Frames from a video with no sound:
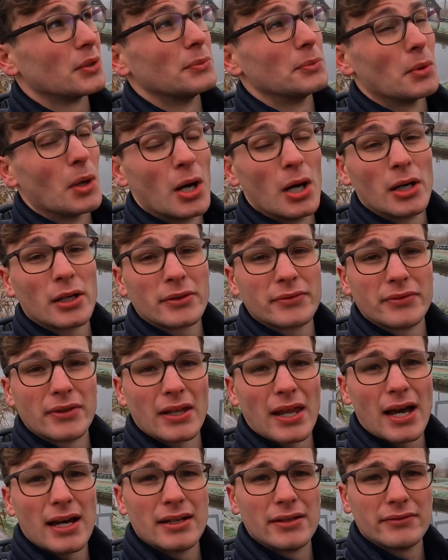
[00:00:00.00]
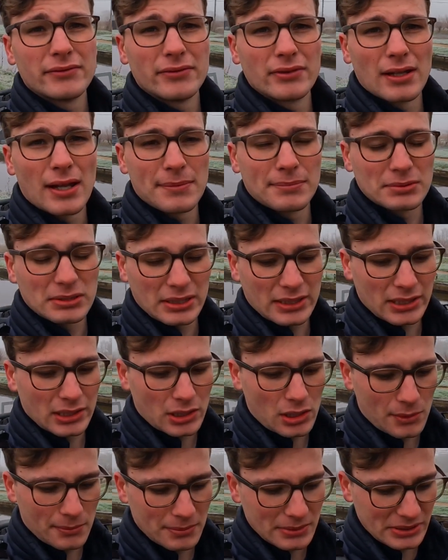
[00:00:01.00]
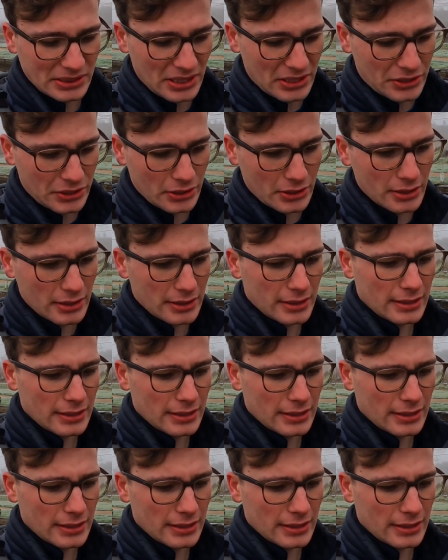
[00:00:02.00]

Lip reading: work for that particular composition.